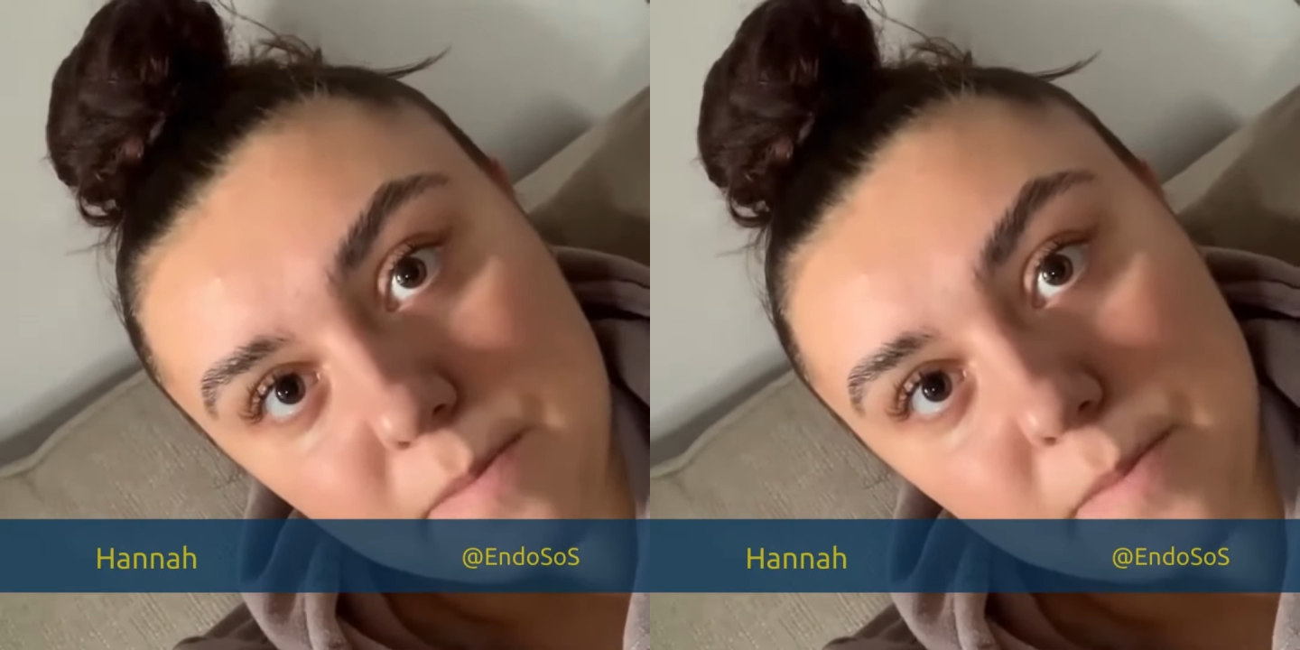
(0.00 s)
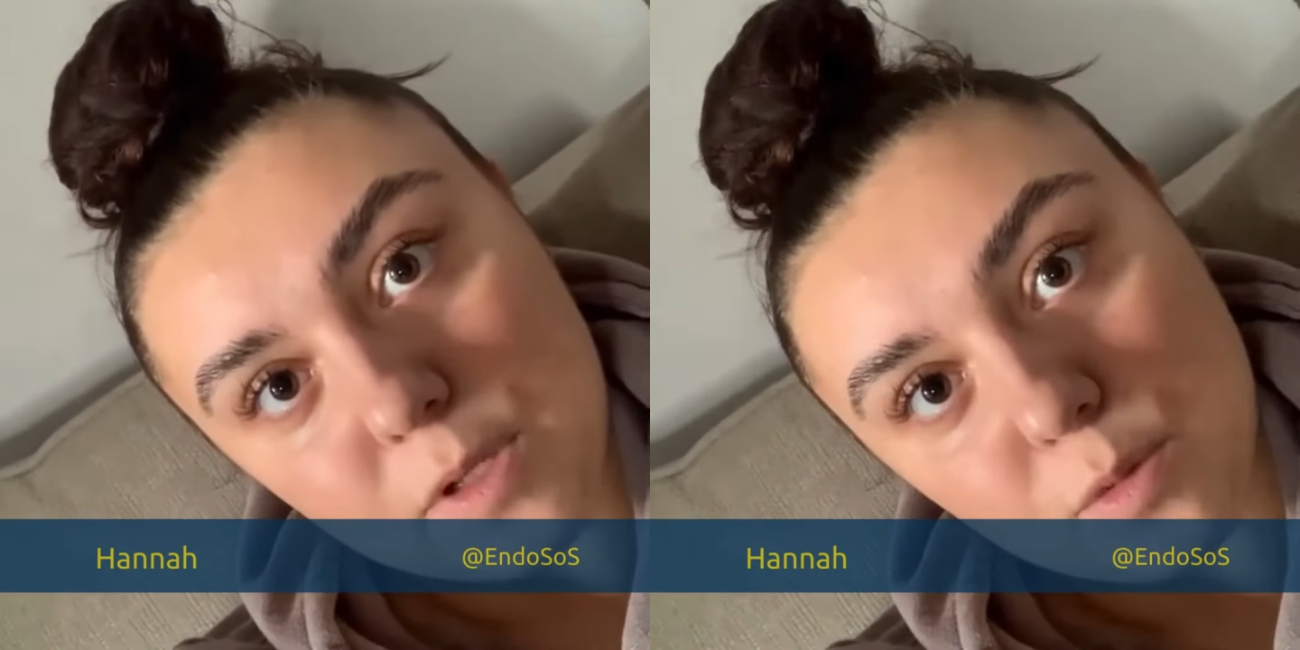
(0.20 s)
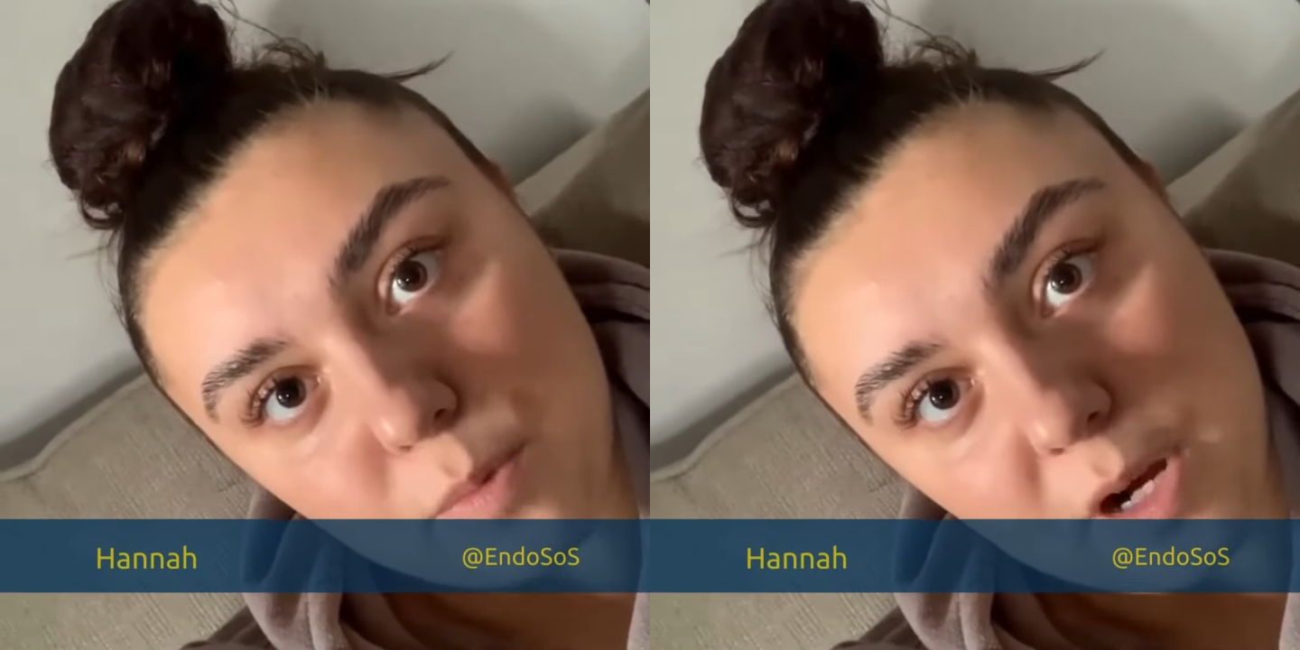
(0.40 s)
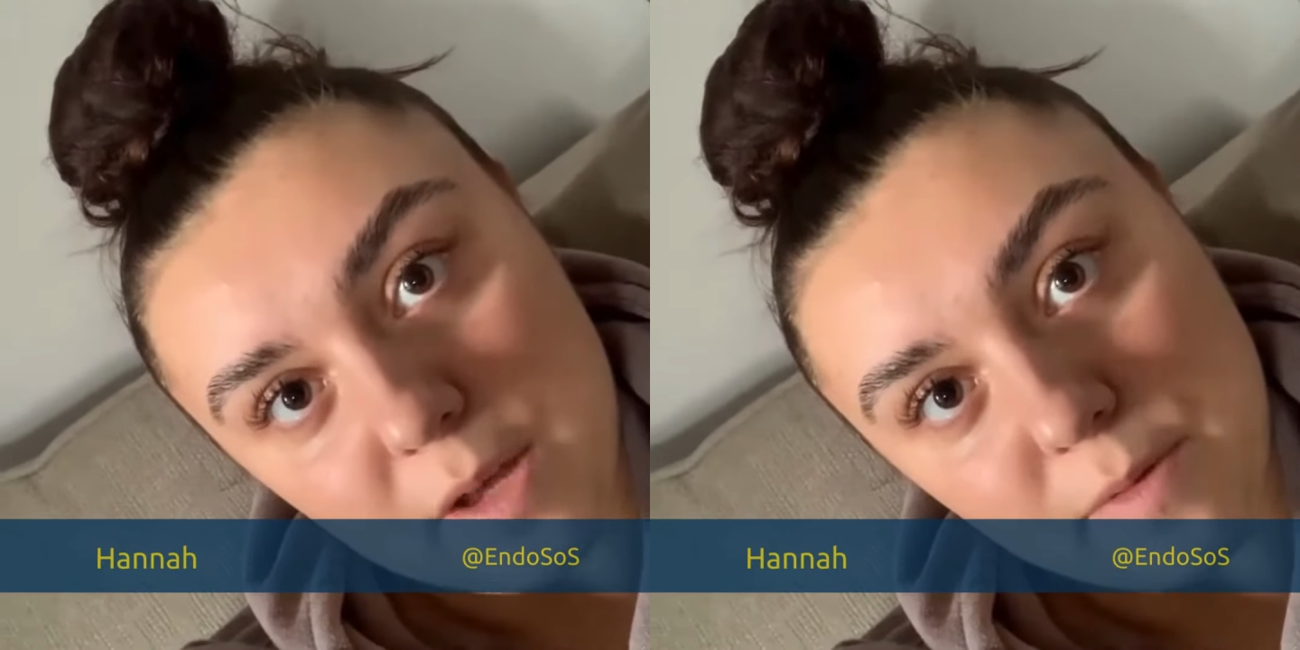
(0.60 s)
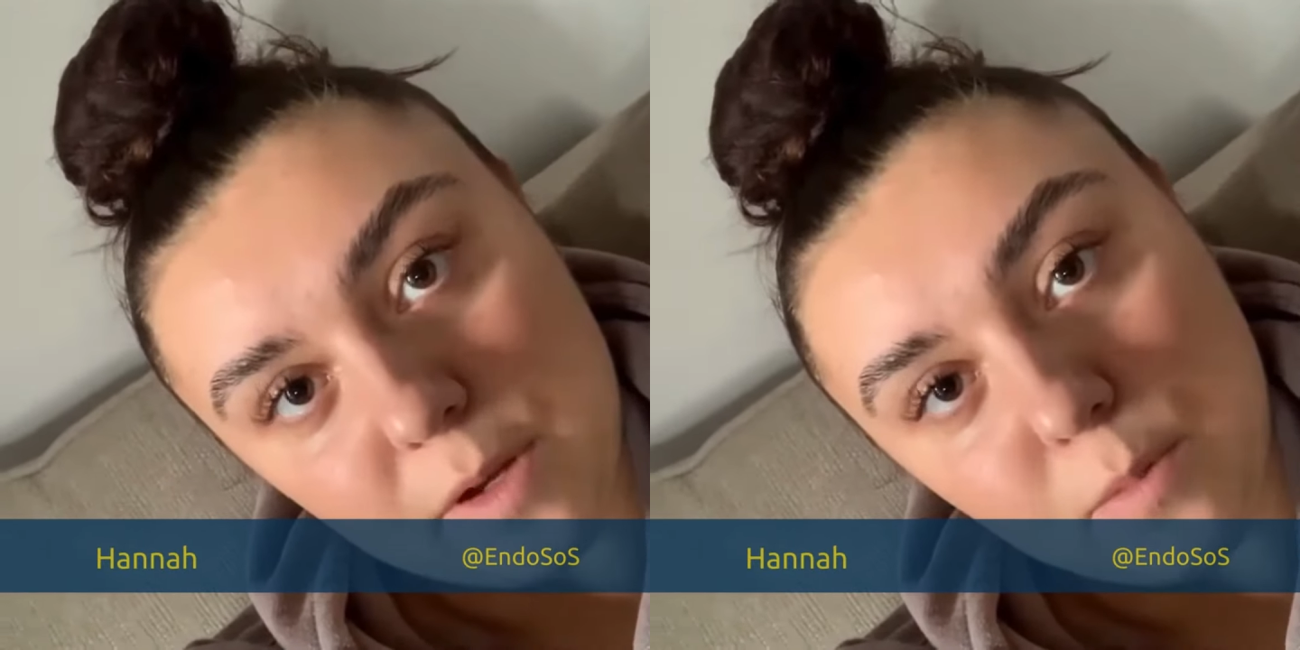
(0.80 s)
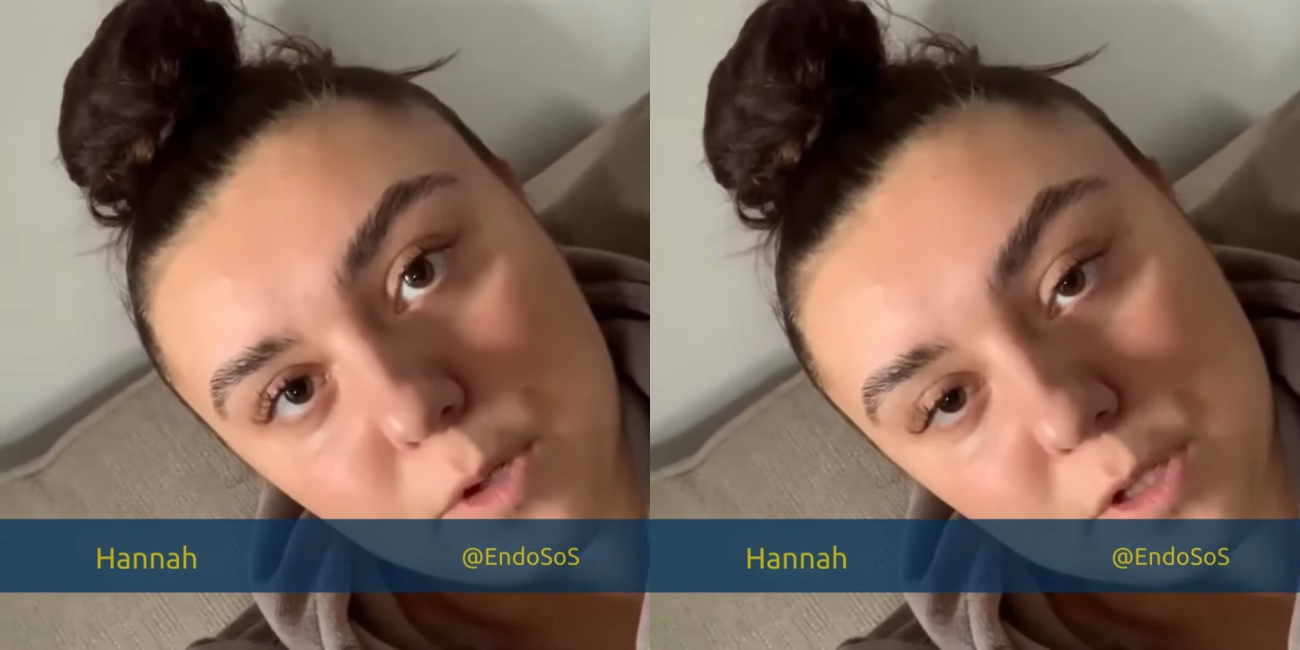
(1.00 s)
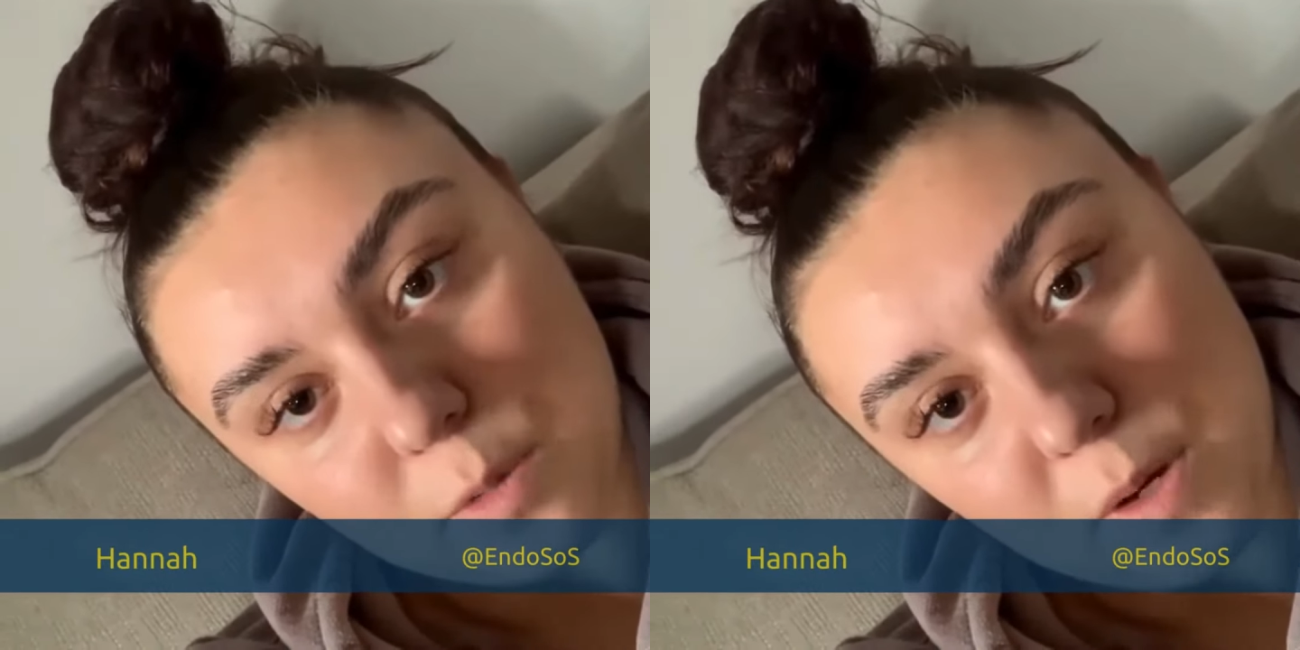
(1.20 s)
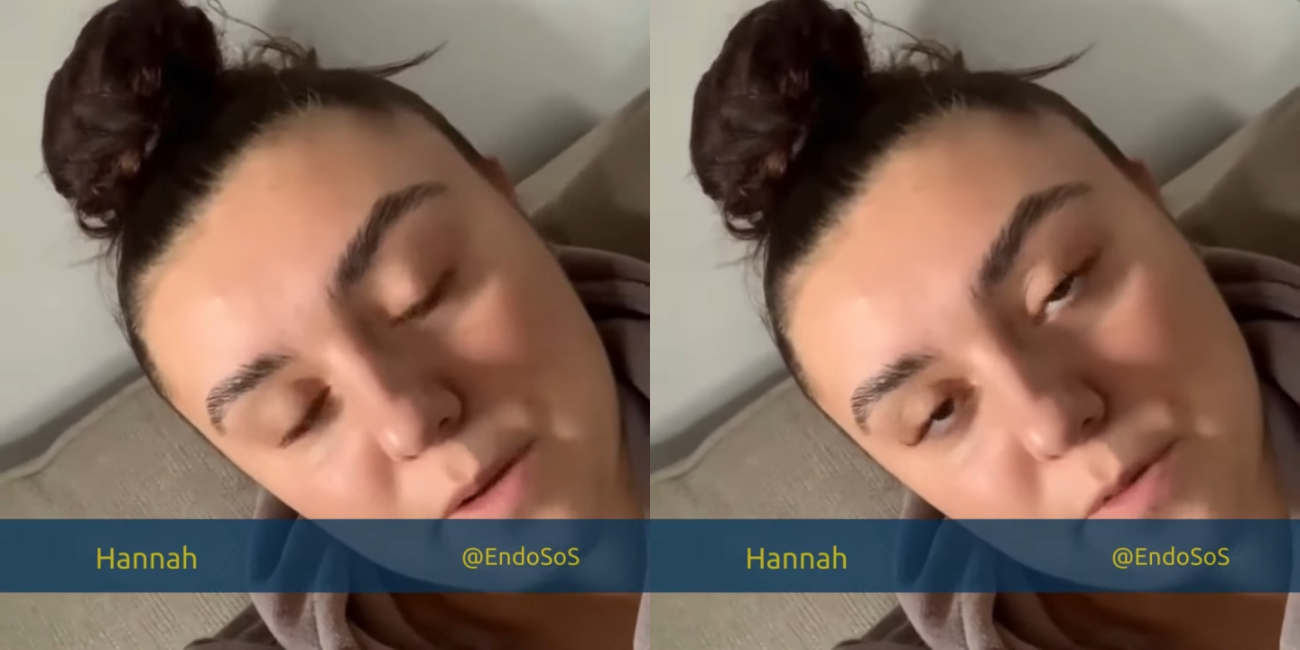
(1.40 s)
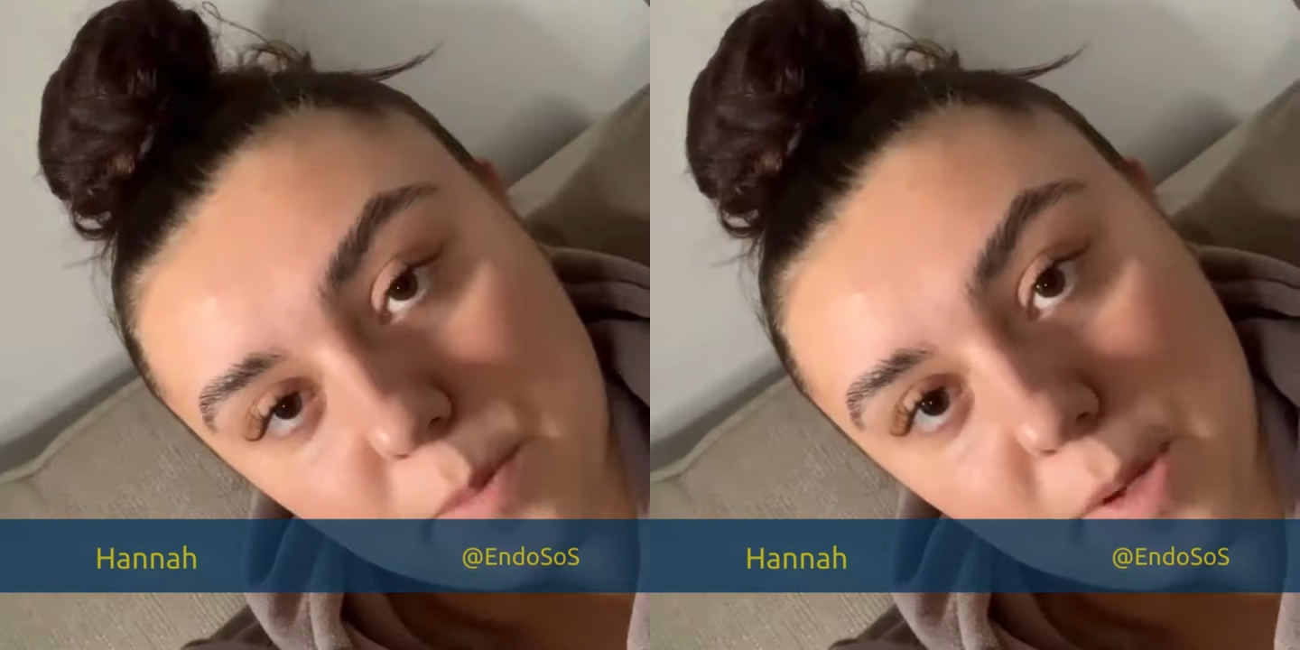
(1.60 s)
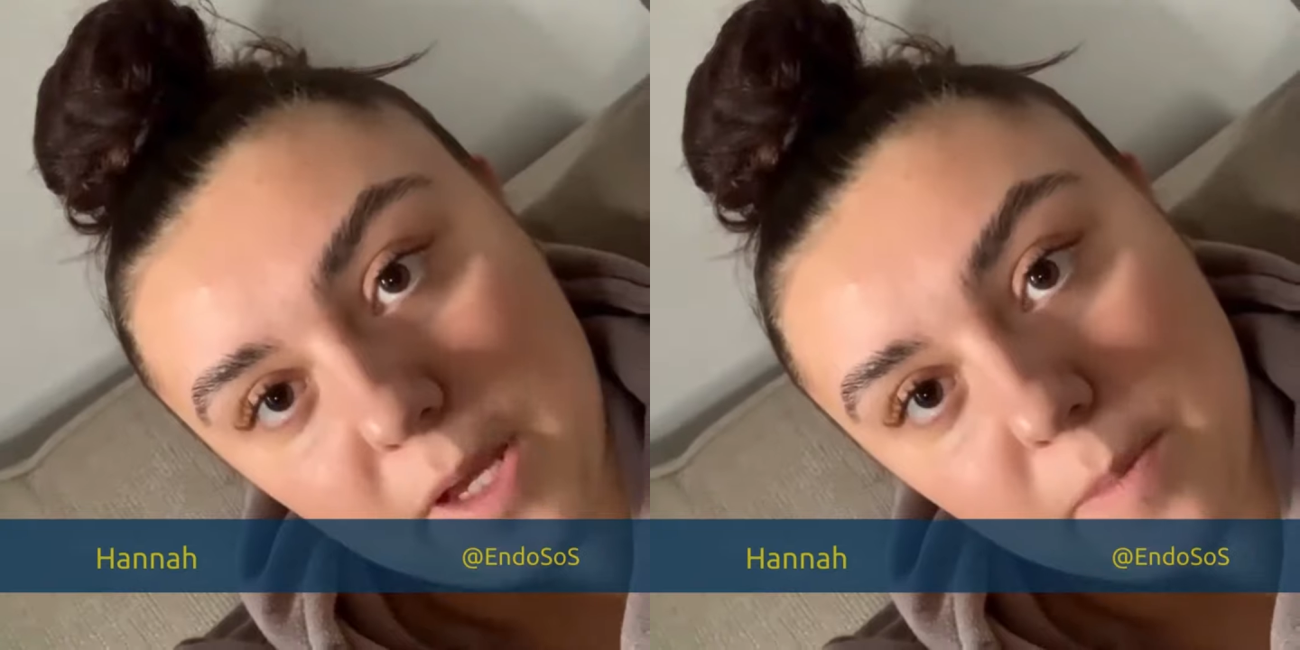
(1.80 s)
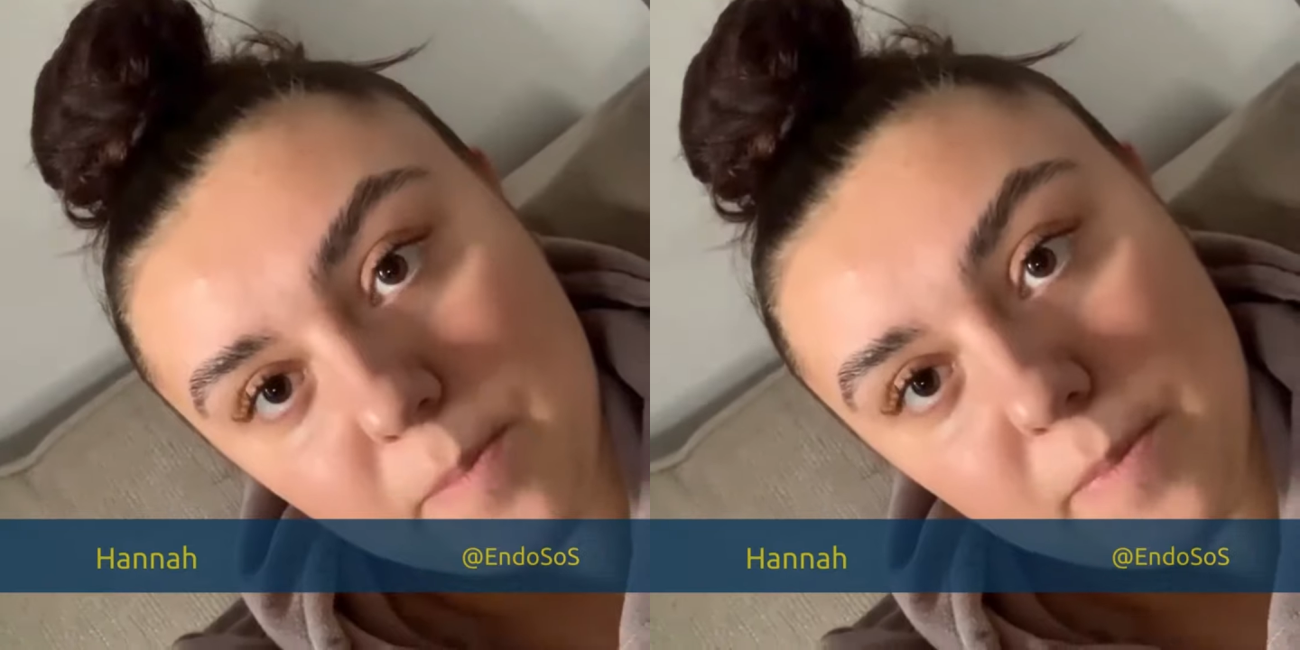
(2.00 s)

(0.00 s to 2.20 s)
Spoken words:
so private was the way for me.